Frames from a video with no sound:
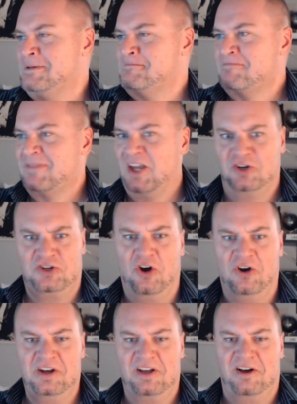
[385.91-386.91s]
are
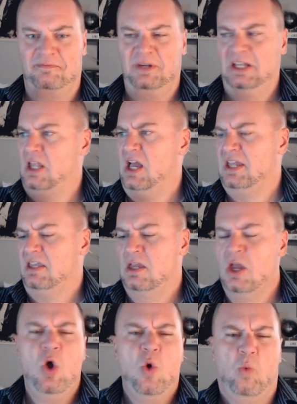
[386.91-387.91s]
turning on me like,
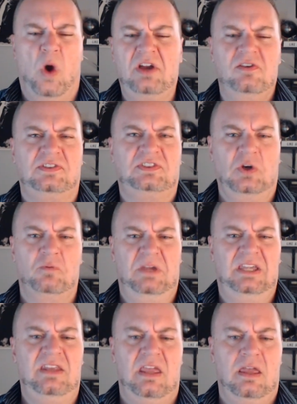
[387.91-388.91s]
why are you so
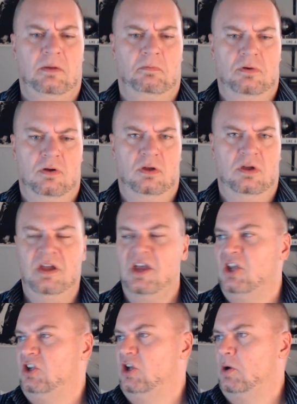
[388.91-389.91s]
mean to him?
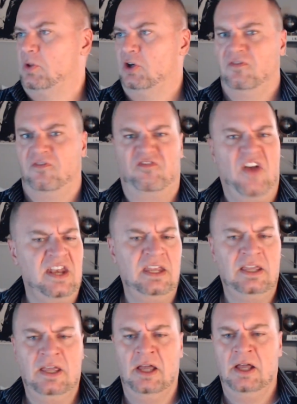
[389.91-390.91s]
You know, and they're
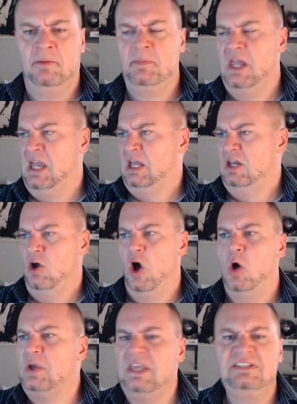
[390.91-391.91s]
defending him, and,
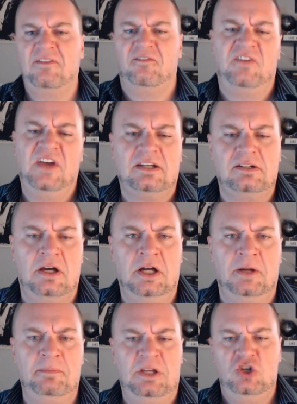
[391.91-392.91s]
oh, he's a
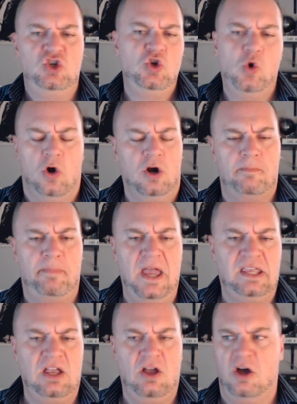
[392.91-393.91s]
victim, and you're
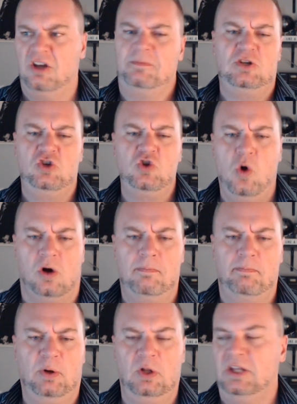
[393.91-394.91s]
picking on him, and you're a
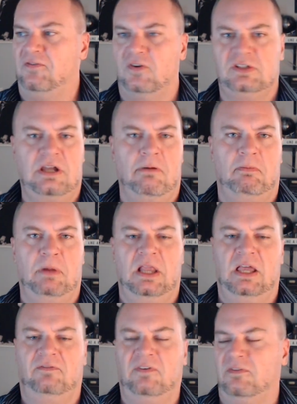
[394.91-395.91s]
bully. First time in my
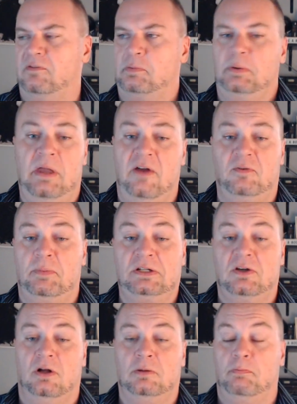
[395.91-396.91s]
life I've ever been
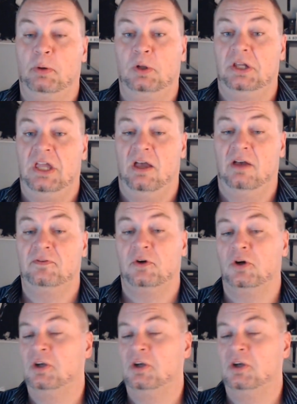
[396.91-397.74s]
called a bully, ever.